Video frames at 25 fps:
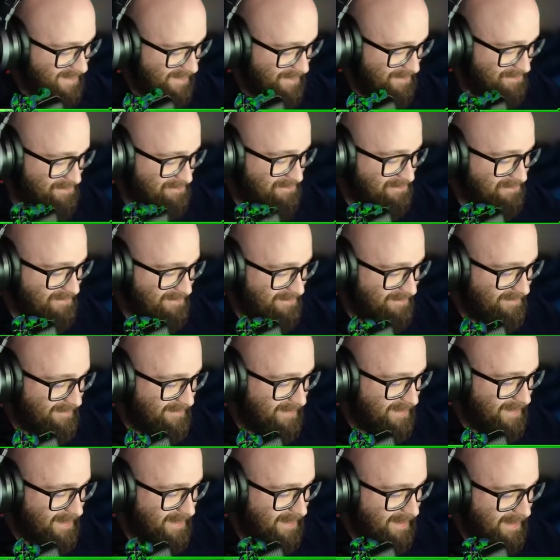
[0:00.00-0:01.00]
I was like,
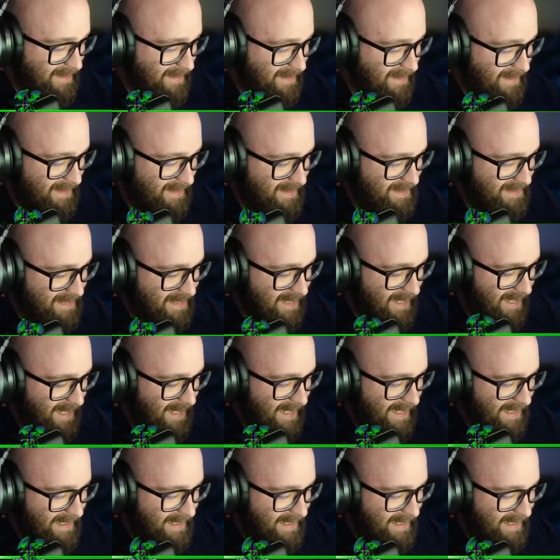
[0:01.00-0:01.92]
crap, it's the Golden